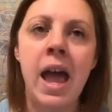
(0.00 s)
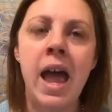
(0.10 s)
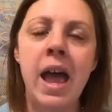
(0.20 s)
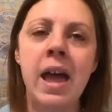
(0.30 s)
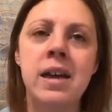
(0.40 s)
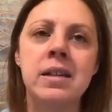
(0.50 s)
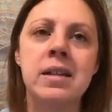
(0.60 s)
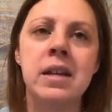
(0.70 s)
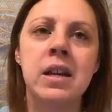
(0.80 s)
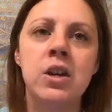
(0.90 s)

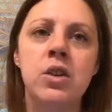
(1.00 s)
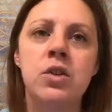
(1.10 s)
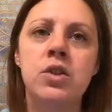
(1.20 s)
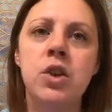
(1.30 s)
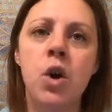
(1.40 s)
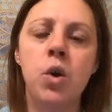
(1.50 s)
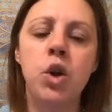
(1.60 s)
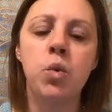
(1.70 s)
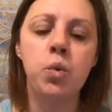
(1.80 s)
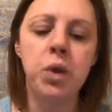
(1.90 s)
And so
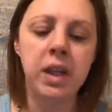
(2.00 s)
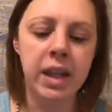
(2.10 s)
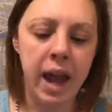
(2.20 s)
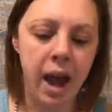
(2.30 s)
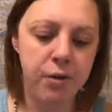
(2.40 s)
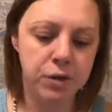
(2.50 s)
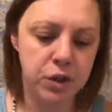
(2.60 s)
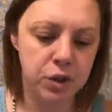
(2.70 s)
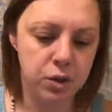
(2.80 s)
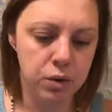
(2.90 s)
you really have
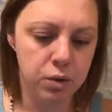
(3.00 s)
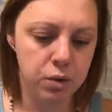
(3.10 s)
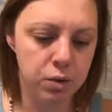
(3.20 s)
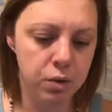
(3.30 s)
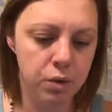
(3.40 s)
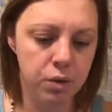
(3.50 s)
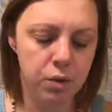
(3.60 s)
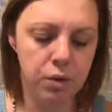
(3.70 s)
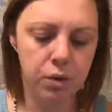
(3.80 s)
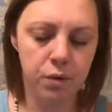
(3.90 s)
to
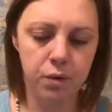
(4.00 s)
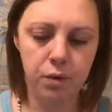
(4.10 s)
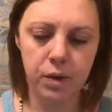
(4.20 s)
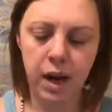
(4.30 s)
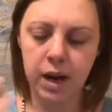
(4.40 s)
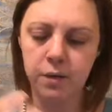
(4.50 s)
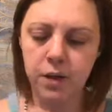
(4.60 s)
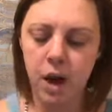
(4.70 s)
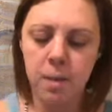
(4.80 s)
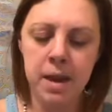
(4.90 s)
kind
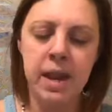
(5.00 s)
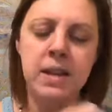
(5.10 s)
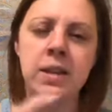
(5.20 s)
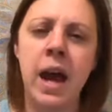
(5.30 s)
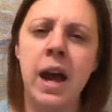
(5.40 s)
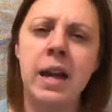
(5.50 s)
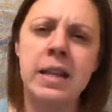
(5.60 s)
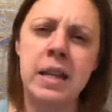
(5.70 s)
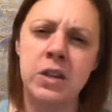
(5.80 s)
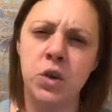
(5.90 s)
of come
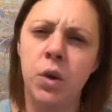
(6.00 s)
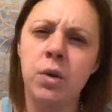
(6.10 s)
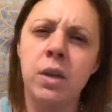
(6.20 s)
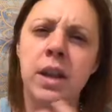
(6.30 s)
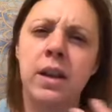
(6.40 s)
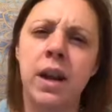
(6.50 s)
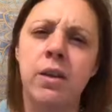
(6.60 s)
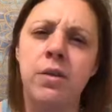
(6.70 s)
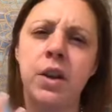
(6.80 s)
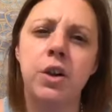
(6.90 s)
internally and kind
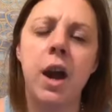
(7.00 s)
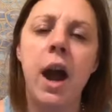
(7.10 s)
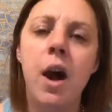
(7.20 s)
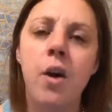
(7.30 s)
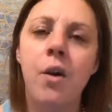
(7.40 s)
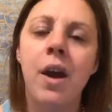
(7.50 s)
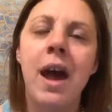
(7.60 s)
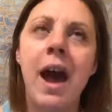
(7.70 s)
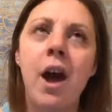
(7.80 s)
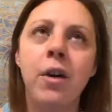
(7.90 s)
of figure out,
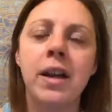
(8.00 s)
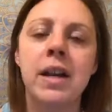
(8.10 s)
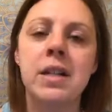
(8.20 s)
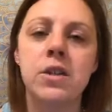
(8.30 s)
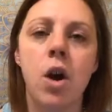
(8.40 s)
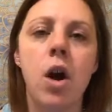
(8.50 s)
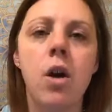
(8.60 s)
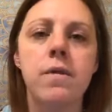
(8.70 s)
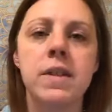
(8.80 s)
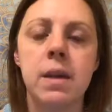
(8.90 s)
how can I
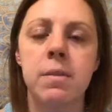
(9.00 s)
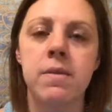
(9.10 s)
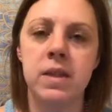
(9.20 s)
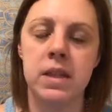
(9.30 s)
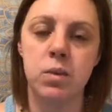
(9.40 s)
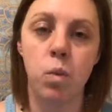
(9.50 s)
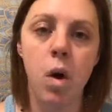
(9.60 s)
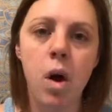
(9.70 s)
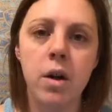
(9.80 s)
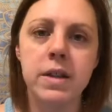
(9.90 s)
dissolve some of these
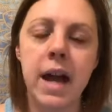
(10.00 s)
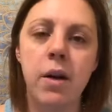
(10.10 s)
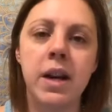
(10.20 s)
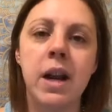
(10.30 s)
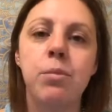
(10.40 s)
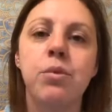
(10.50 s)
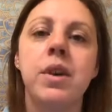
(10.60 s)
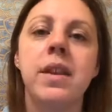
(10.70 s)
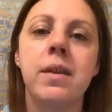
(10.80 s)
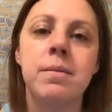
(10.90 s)
walls? How can I
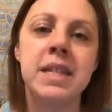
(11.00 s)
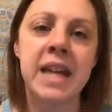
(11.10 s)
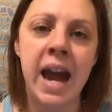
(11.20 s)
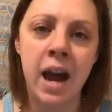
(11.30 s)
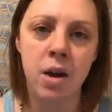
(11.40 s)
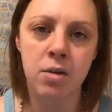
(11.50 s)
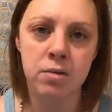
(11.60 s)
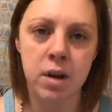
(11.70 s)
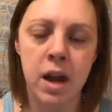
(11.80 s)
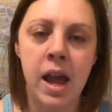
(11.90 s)
bring them
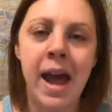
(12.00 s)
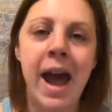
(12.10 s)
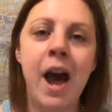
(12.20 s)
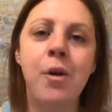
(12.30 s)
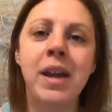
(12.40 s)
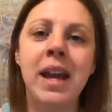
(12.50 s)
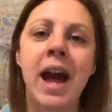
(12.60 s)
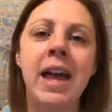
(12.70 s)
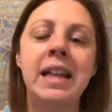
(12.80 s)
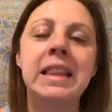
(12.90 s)
down? How can
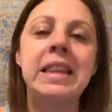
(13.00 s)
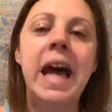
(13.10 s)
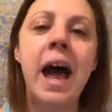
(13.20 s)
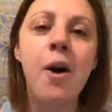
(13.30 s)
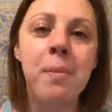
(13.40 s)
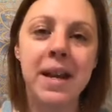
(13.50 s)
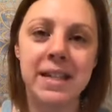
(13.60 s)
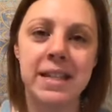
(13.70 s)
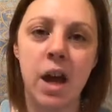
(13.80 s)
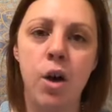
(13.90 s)
I allow
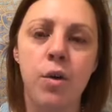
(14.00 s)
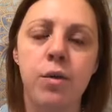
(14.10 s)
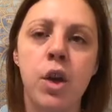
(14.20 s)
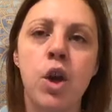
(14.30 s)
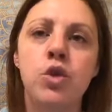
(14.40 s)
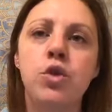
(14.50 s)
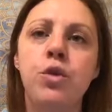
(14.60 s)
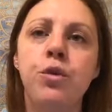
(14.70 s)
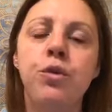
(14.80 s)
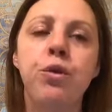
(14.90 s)
myself
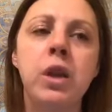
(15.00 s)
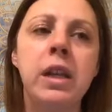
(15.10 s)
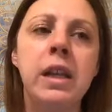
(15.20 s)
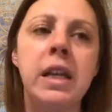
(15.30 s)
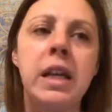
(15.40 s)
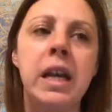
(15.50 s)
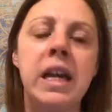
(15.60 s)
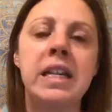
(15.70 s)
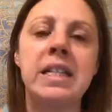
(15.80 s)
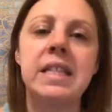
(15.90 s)
to freely
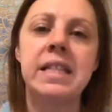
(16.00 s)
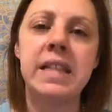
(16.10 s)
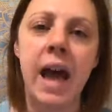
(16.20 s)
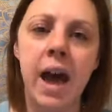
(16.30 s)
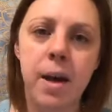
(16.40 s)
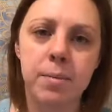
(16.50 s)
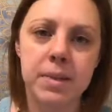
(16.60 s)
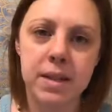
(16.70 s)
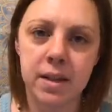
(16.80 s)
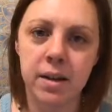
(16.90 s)

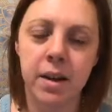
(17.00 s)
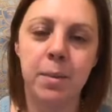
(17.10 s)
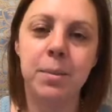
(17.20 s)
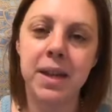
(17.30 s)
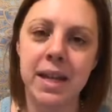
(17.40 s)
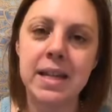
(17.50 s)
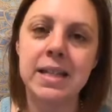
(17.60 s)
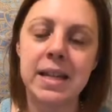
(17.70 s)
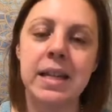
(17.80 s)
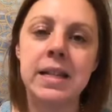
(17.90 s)
accept
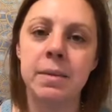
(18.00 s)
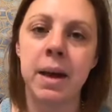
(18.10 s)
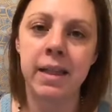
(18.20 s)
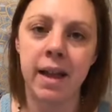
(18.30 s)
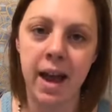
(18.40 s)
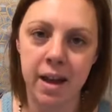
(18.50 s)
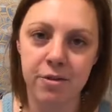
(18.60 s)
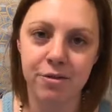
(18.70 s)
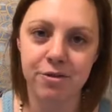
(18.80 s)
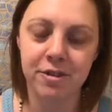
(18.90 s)
peace into my
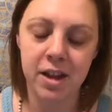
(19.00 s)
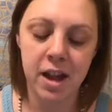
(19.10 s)
life?